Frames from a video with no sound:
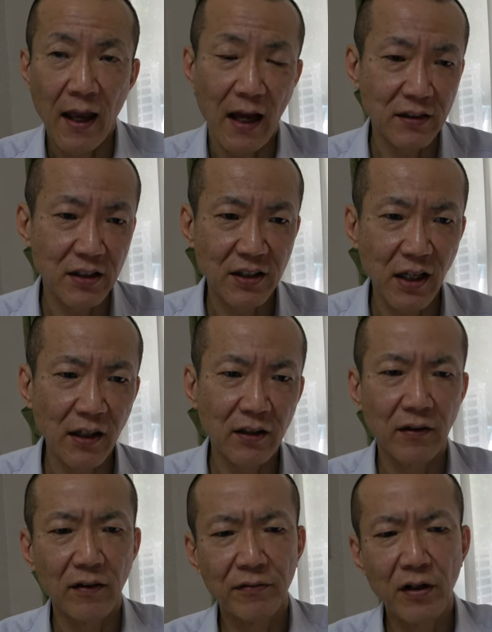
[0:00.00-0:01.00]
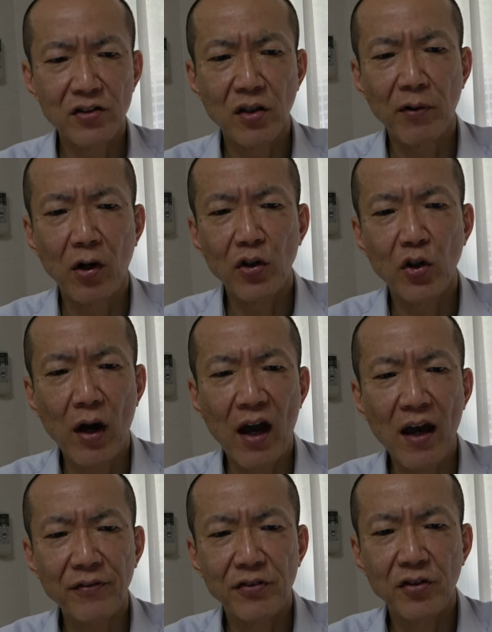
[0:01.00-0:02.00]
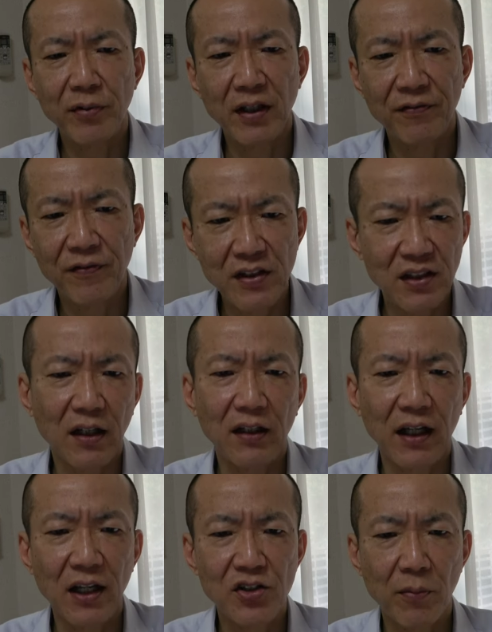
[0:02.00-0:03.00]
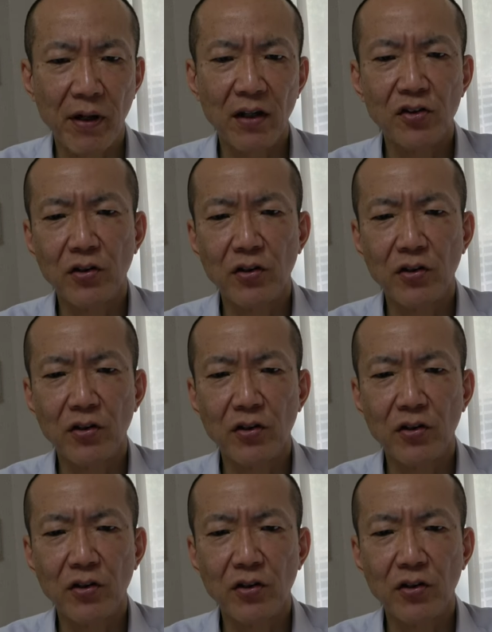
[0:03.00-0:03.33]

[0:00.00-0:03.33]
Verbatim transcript: As I said, first of all, you have to be physically in Japan